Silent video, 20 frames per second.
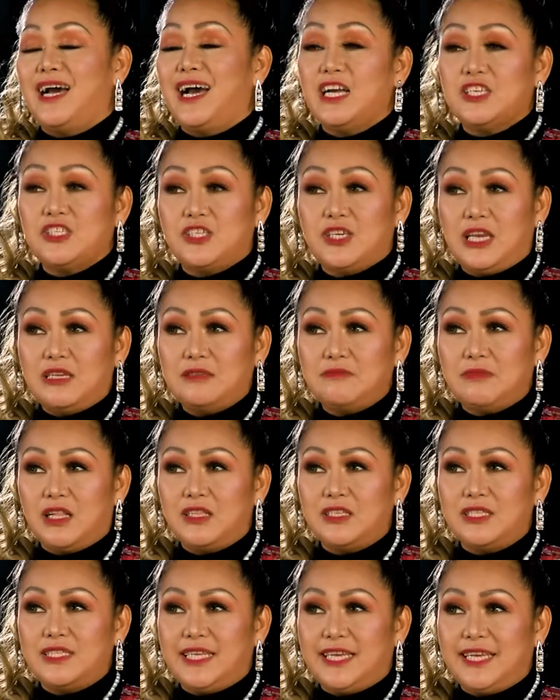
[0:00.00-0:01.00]
Unchained
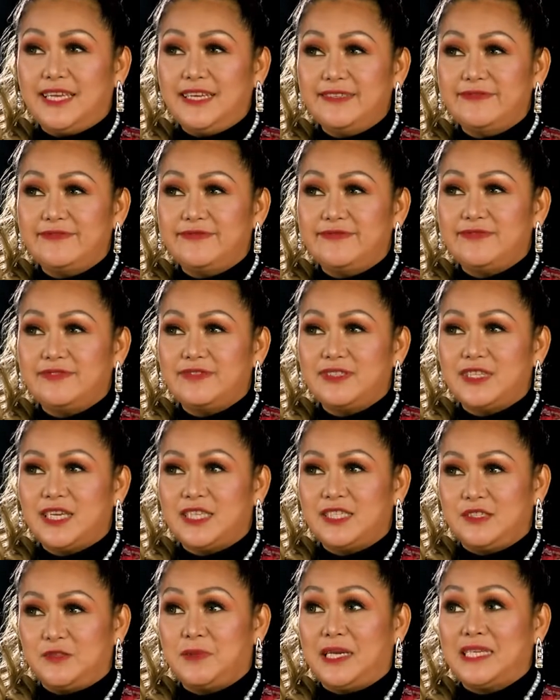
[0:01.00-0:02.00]
Melody.
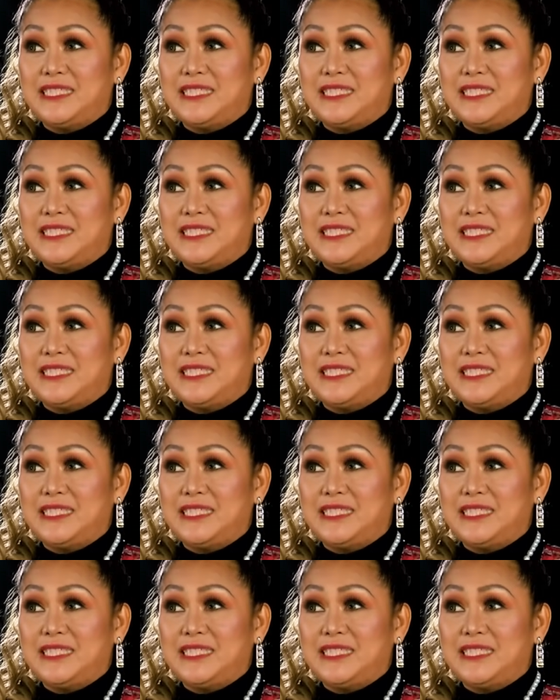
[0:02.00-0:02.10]
It's my